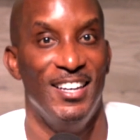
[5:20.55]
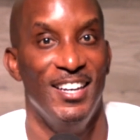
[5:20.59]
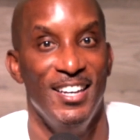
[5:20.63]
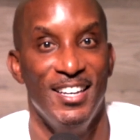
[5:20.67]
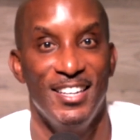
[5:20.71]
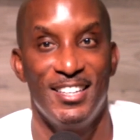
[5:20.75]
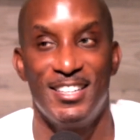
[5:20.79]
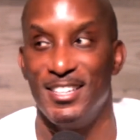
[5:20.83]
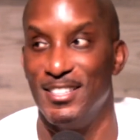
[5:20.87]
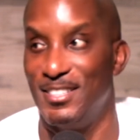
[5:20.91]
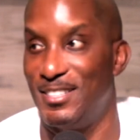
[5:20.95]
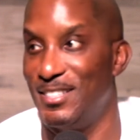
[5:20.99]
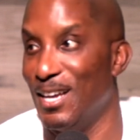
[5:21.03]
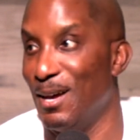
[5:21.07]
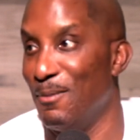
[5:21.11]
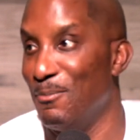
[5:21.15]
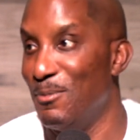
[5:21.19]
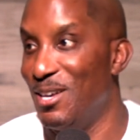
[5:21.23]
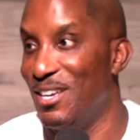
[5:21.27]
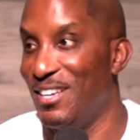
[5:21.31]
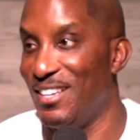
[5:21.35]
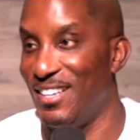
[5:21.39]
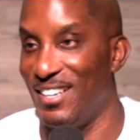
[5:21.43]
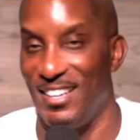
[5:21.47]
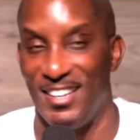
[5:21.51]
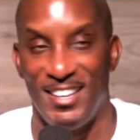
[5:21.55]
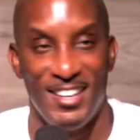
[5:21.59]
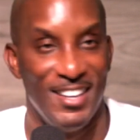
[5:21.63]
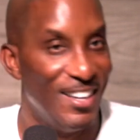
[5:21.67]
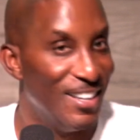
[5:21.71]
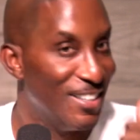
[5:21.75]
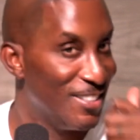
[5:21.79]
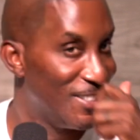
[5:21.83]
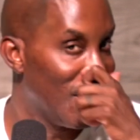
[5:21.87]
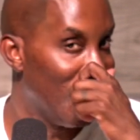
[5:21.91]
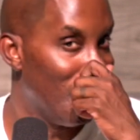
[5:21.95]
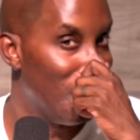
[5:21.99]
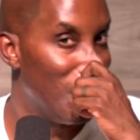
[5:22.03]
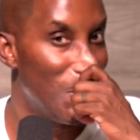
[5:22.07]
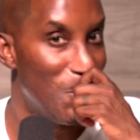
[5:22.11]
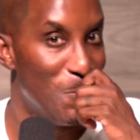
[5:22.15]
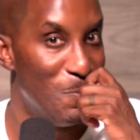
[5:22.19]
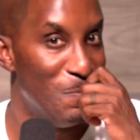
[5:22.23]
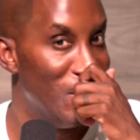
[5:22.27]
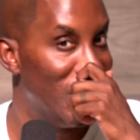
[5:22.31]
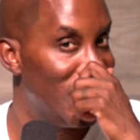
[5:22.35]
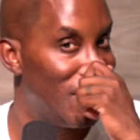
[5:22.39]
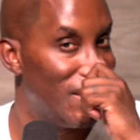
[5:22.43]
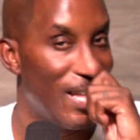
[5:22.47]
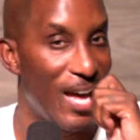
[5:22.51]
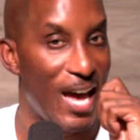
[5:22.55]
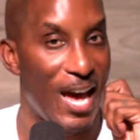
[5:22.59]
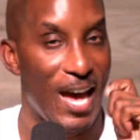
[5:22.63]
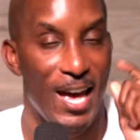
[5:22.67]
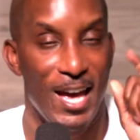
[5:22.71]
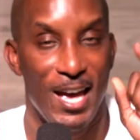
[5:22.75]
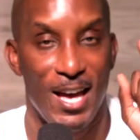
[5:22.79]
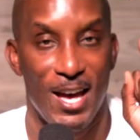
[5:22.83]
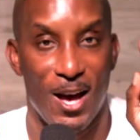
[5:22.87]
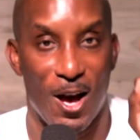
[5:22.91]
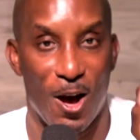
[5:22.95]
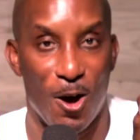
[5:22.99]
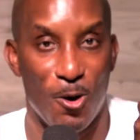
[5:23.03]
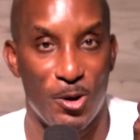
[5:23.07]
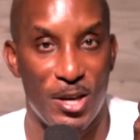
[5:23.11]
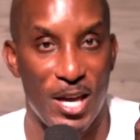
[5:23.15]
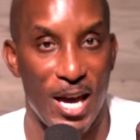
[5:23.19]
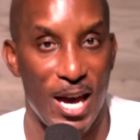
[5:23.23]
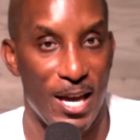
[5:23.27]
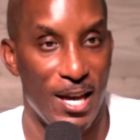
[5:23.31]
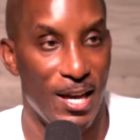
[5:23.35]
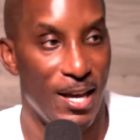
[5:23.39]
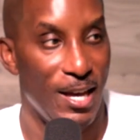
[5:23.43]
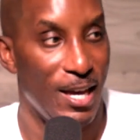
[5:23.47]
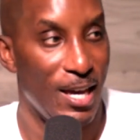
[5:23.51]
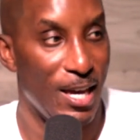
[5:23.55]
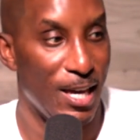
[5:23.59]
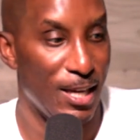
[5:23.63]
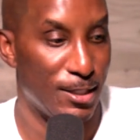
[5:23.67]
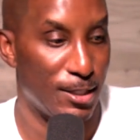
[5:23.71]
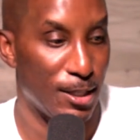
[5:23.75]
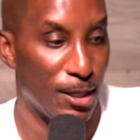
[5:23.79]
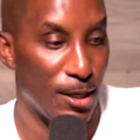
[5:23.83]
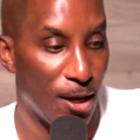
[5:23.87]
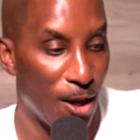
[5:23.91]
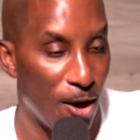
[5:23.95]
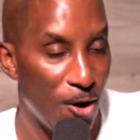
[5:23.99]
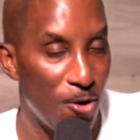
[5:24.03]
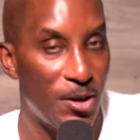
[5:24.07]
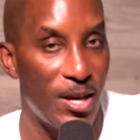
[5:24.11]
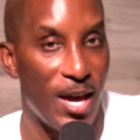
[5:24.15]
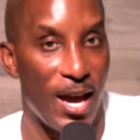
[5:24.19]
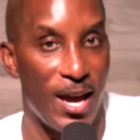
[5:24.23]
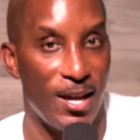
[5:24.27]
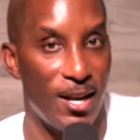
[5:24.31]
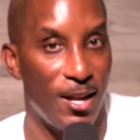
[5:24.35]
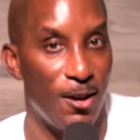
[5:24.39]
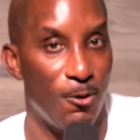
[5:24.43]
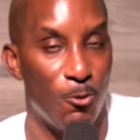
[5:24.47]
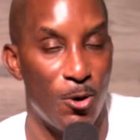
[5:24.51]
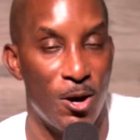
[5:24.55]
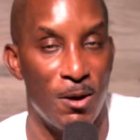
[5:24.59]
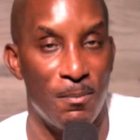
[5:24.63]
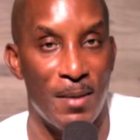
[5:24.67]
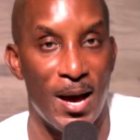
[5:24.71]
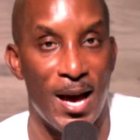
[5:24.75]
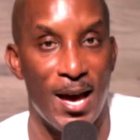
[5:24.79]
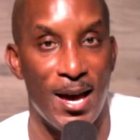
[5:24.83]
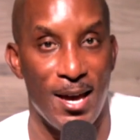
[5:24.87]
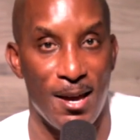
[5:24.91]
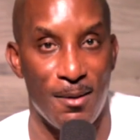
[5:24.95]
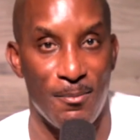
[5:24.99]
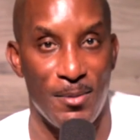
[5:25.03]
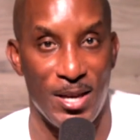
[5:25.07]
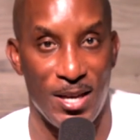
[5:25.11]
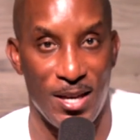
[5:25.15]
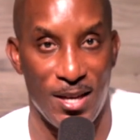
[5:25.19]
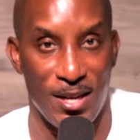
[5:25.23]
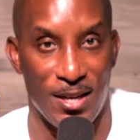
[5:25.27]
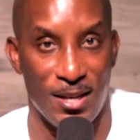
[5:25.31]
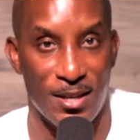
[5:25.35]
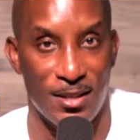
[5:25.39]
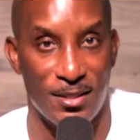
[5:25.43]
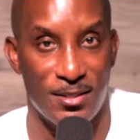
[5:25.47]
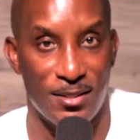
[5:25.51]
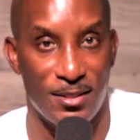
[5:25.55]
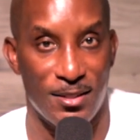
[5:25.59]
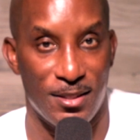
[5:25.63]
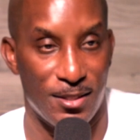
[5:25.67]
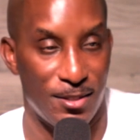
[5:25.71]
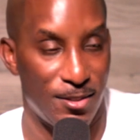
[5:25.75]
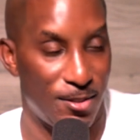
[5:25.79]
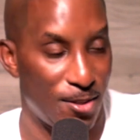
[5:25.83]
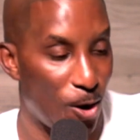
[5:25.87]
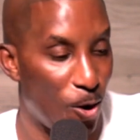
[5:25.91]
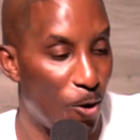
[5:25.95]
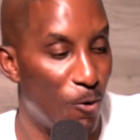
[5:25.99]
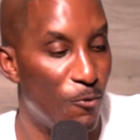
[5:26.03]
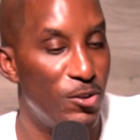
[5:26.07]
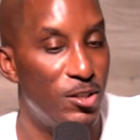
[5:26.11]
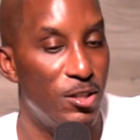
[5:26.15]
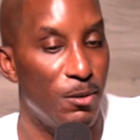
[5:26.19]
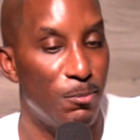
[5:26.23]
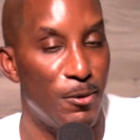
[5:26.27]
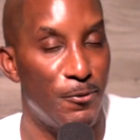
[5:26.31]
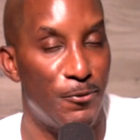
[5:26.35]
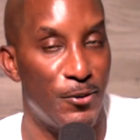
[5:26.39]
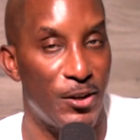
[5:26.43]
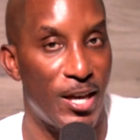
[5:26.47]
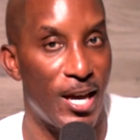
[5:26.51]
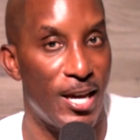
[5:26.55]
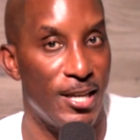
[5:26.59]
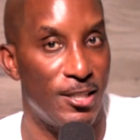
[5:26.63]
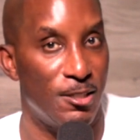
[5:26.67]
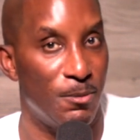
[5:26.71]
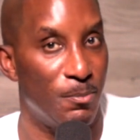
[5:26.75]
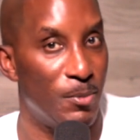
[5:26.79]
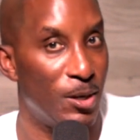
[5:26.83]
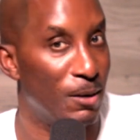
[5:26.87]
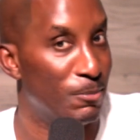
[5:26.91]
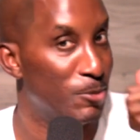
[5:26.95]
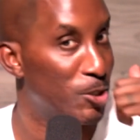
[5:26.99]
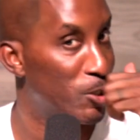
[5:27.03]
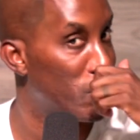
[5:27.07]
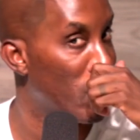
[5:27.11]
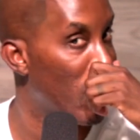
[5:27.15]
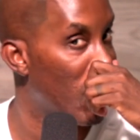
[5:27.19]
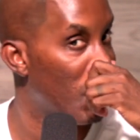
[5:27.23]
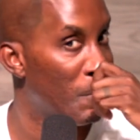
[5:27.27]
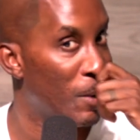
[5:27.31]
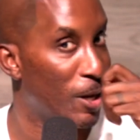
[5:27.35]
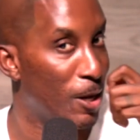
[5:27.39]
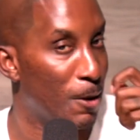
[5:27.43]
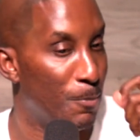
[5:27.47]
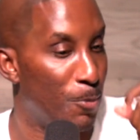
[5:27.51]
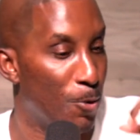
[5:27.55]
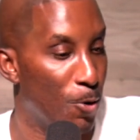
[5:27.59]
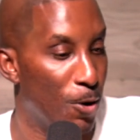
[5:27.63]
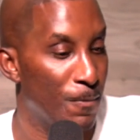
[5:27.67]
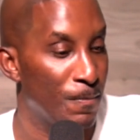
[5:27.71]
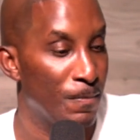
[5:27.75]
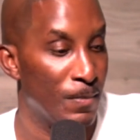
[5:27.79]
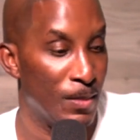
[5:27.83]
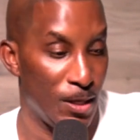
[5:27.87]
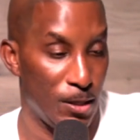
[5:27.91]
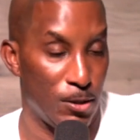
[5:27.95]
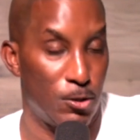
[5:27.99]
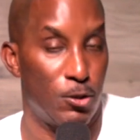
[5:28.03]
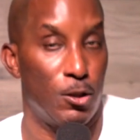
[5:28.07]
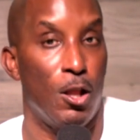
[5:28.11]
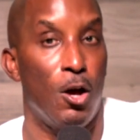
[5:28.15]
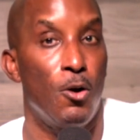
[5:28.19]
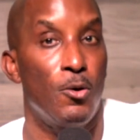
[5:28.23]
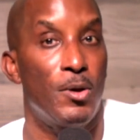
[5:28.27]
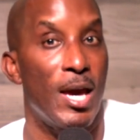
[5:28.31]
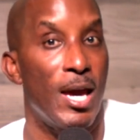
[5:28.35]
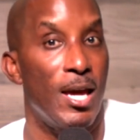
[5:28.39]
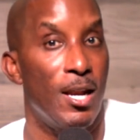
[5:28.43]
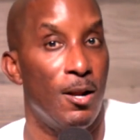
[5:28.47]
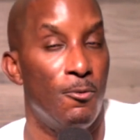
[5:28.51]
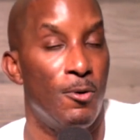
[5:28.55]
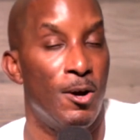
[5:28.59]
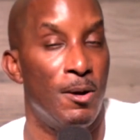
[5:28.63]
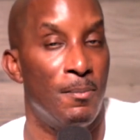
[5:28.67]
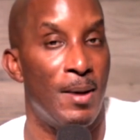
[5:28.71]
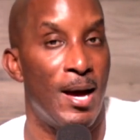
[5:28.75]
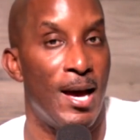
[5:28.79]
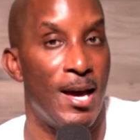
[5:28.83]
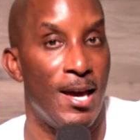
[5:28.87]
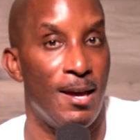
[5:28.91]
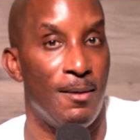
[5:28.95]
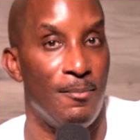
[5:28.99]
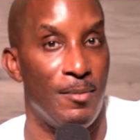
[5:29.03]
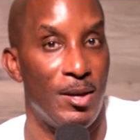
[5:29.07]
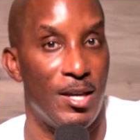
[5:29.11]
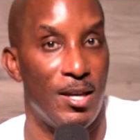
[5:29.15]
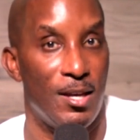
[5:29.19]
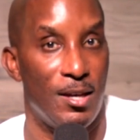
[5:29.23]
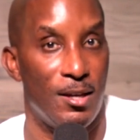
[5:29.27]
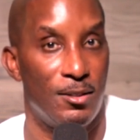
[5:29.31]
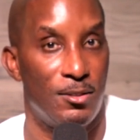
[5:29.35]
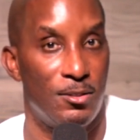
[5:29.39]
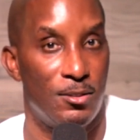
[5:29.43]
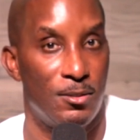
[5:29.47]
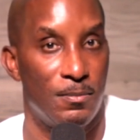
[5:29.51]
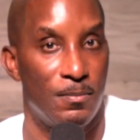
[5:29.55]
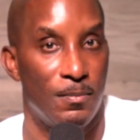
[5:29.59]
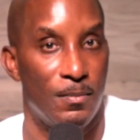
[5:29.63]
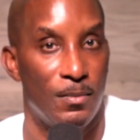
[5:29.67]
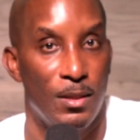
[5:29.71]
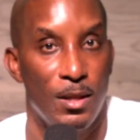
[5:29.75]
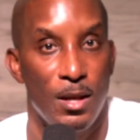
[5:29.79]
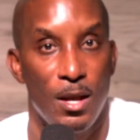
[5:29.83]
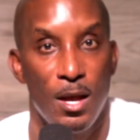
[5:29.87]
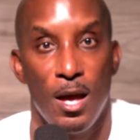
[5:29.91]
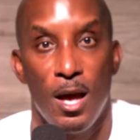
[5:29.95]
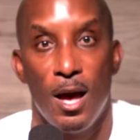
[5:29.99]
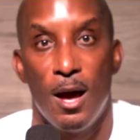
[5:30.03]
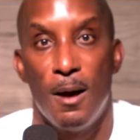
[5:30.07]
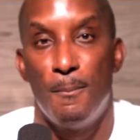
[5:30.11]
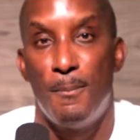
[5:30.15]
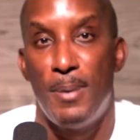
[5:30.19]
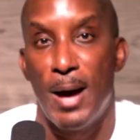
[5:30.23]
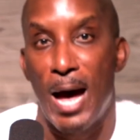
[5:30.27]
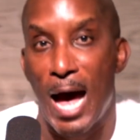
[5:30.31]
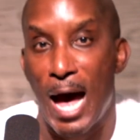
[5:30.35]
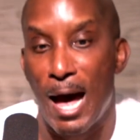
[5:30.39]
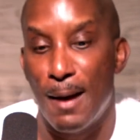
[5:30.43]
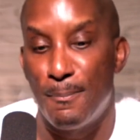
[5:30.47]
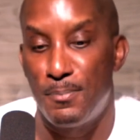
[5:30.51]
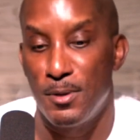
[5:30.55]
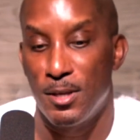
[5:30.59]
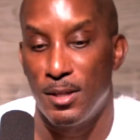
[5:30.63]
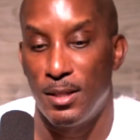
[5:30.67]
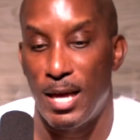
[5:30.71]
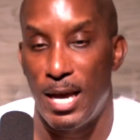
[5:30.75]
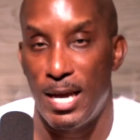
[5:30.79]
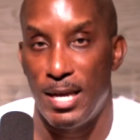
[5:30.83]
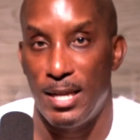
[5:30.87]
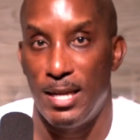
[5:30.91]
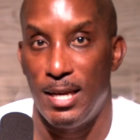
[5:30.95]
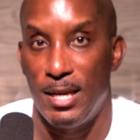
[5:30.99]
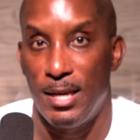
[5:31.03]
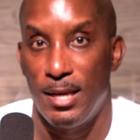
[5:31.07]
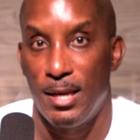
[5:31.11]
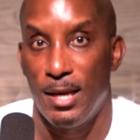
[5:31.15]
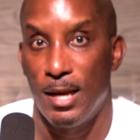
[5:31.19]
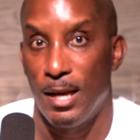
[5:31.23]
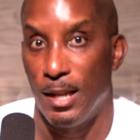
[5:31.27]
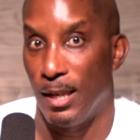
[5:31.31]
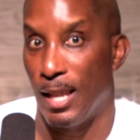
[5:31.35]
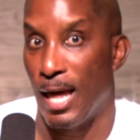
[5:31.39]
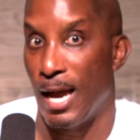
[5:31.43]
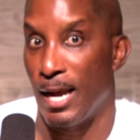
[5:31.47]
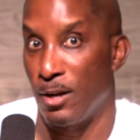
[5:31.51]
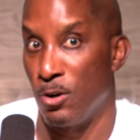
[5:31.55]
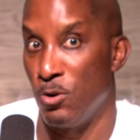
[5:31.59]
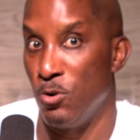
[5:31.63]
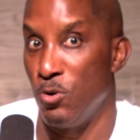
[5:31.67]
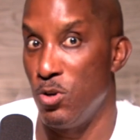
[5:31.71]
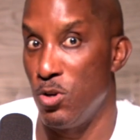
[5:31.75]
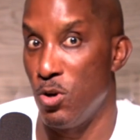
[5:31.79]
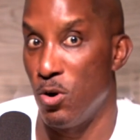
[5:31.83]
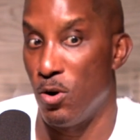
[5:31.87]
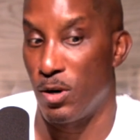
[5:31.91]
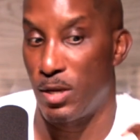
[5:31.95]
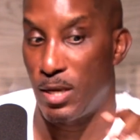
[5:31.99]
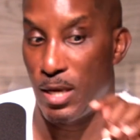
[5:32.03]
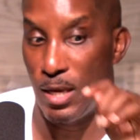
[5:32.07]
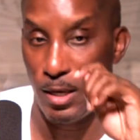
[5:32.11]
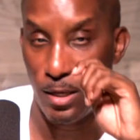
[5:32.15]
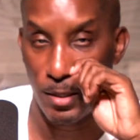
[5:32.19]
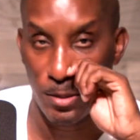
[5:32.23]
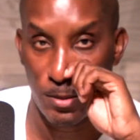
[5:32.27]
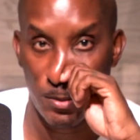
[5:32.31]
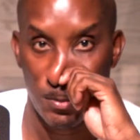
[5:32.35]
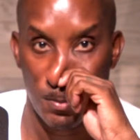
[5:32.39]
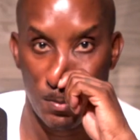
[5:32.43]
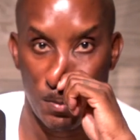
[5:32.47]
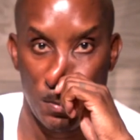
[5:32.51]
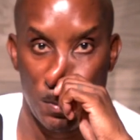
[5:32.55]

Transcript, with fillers: because some some of you missed that. Okay, is located where Miami is. This is an oversimplification, but I'm just trying to make a point. It's located where Miami is, populated like New York is,